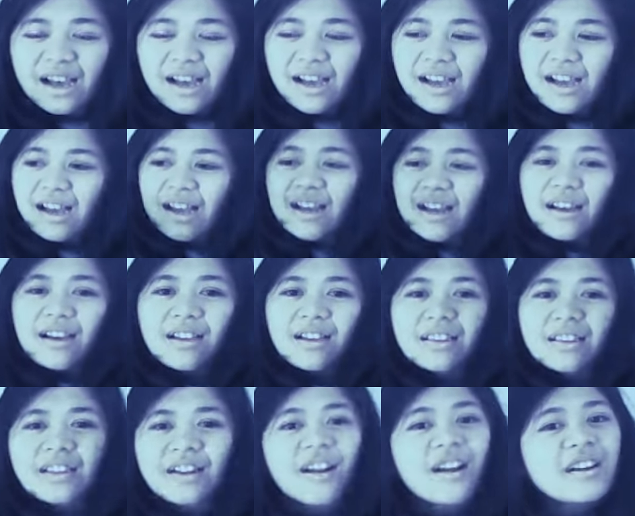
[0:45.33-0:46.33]
their heart is
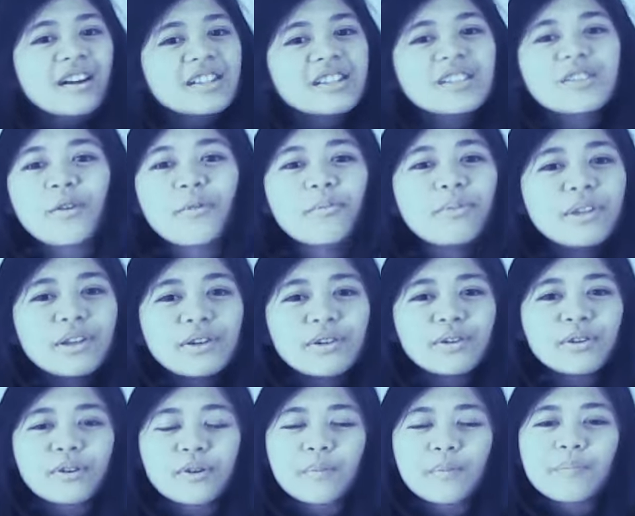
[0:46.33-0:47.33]
so blue.
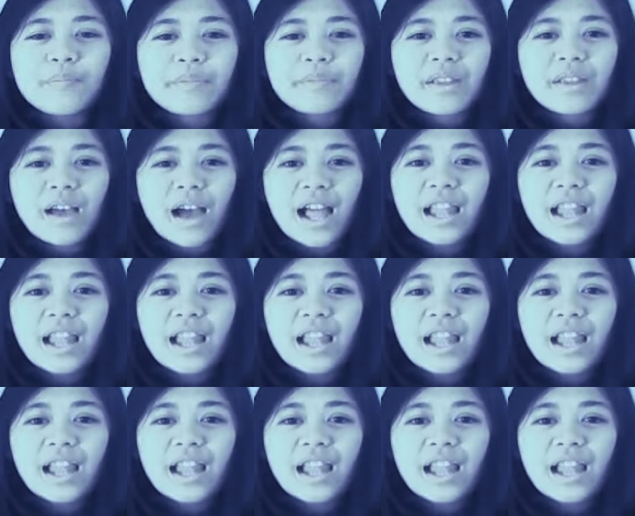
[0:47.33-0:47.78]
I love the MV.